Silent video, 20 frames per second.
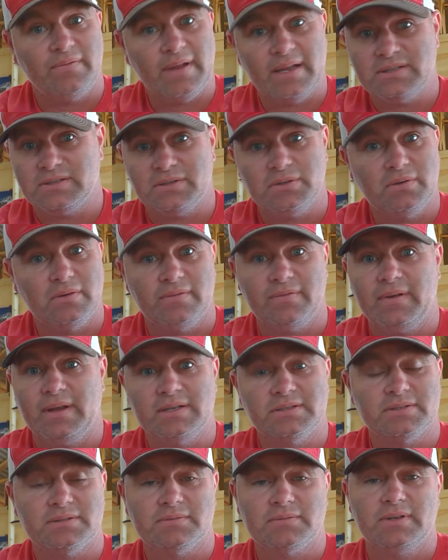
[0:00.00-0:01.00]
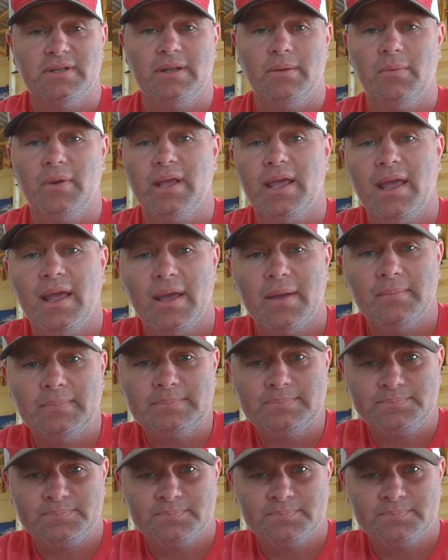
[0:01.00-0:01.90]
phase 2, or phase 3 that we can